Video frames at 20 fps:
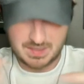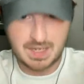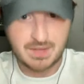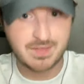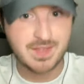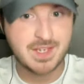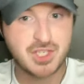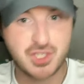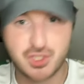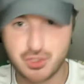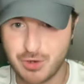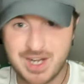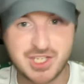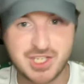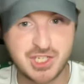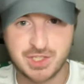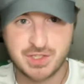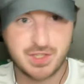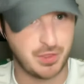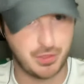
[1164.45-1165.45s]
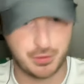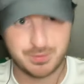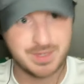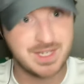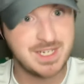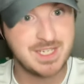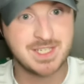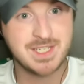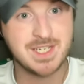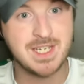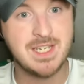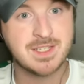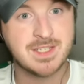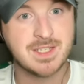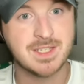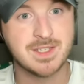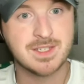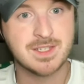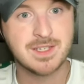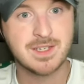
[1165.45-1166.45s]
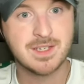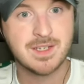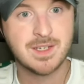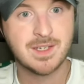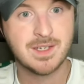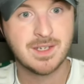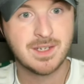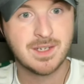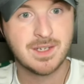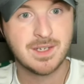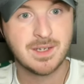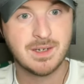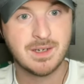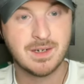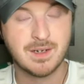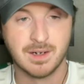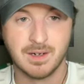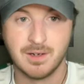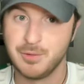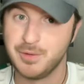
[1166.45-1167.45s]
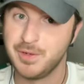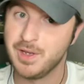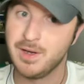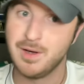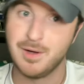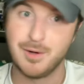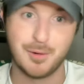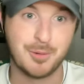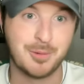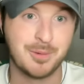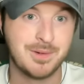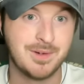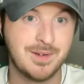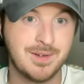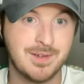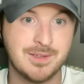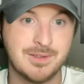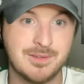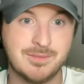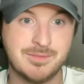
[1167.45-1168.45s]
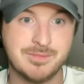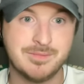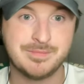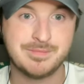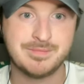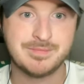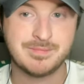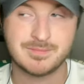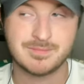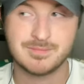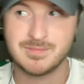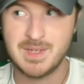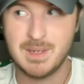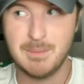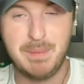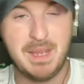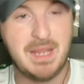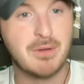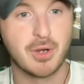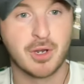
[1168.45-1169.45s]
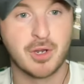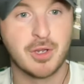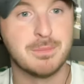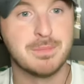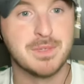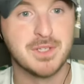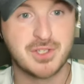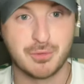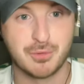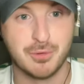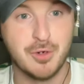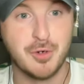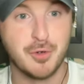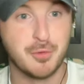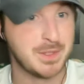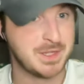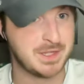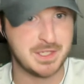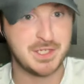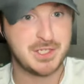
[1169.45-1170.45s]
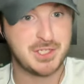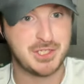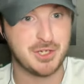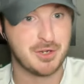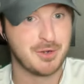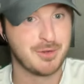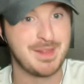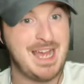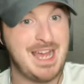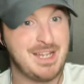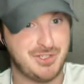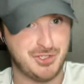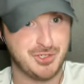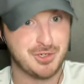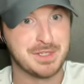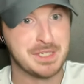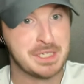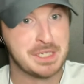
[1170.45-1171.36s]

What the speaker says: they stretch it to three seasons. Oh no. Baylor could be screwed with this year, last year, and the